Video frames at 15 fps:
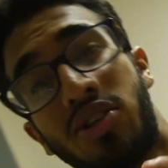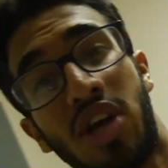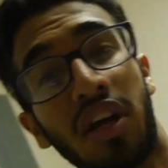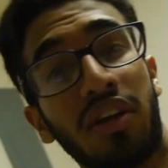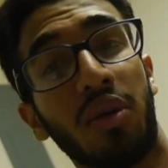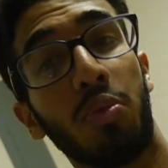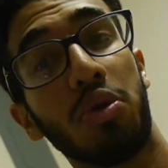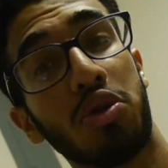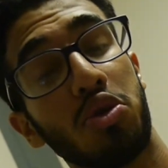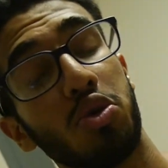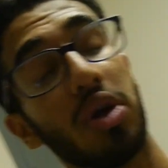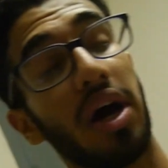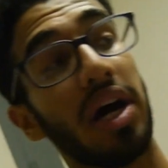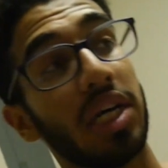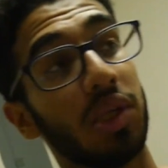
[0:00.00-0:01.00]
checked in with
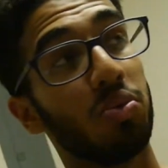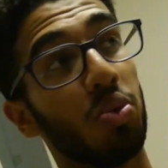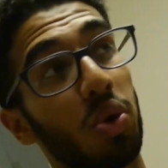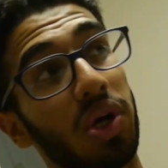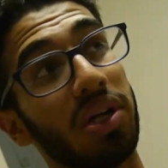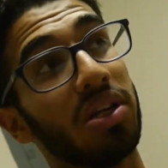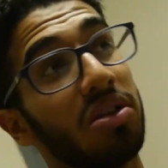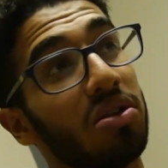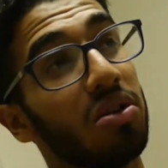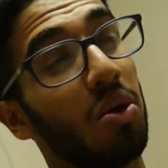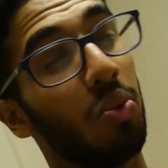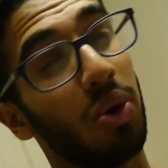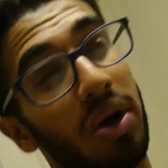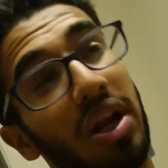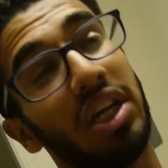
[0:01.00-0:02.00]
you guys was
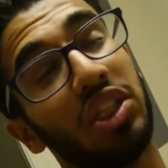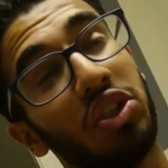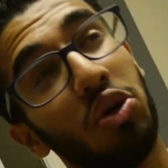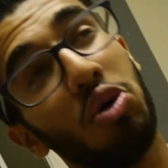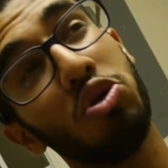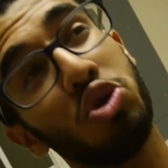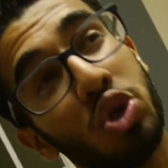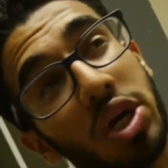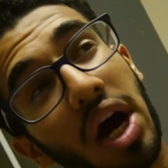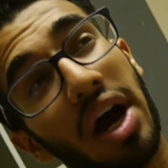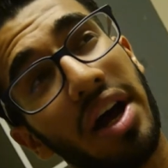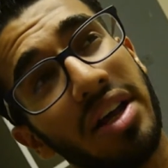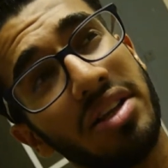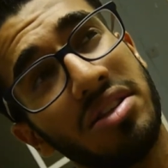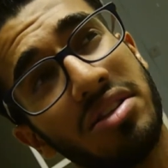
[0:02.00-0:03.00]
when I showed you
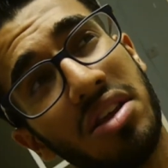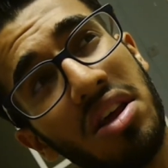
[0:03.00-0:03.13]
guys